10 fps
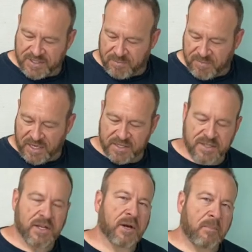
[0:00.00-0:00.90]
something that
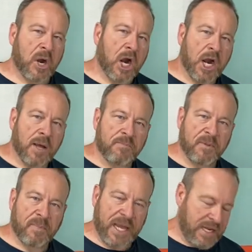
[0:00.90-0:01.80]
isn't going to mar up
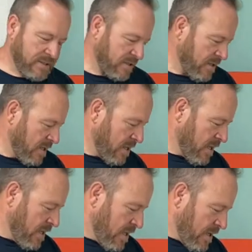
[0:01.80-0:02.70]
the paint.
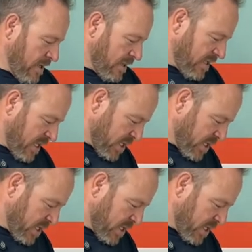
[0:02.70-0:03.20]
The